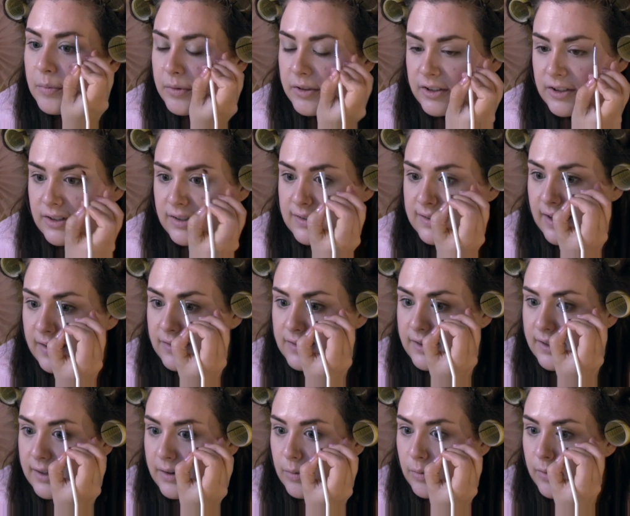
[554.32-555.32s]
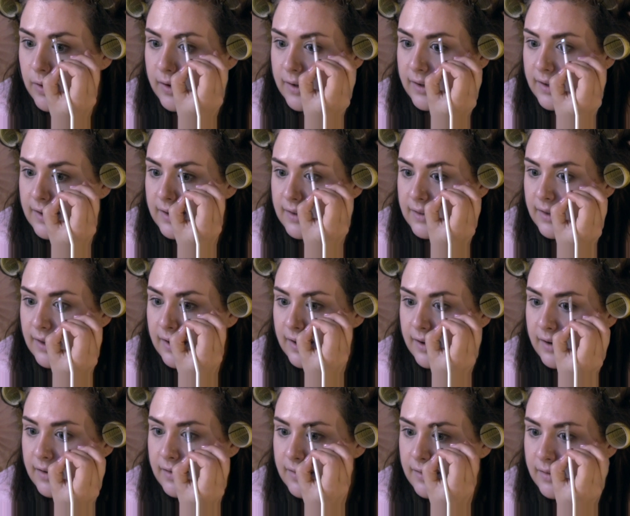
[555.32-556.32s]
But you just have to like work it in
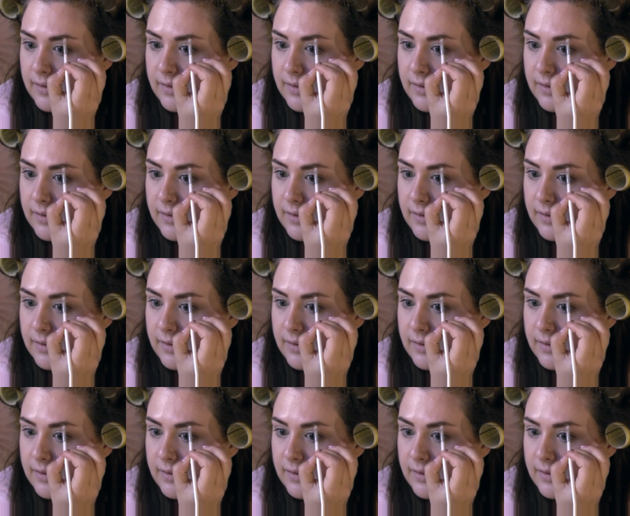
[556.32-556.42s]
there.